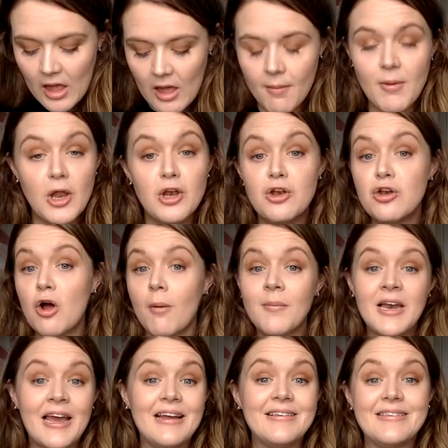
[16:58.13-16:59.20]
um, and
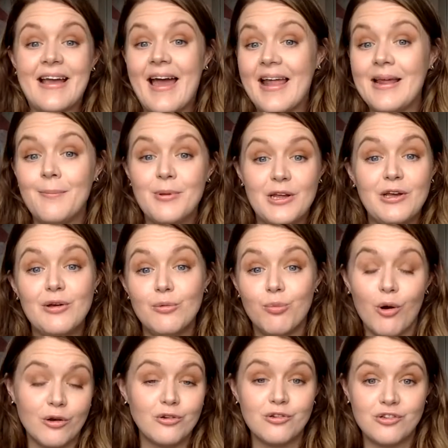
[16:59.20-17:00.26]
nominate anybody who
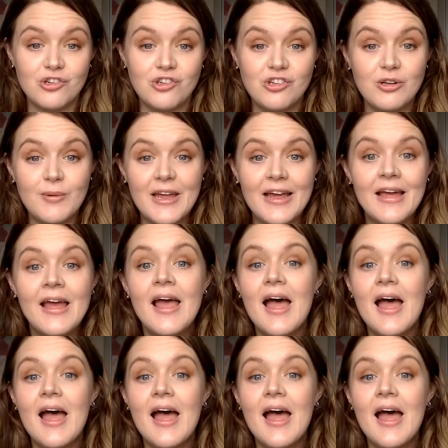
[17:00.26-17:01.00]
wants to do it.